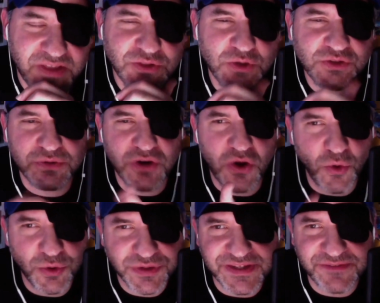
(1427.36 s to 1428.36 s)
were
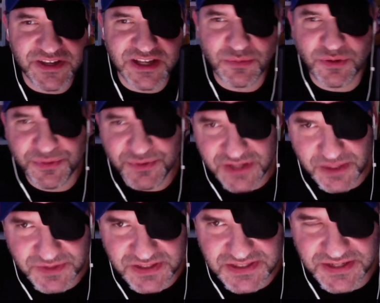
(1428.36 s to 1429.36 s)
only available through
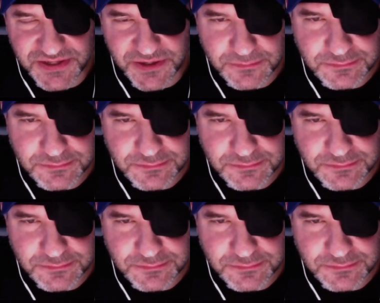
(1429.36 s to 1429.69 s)
Club Nintendo.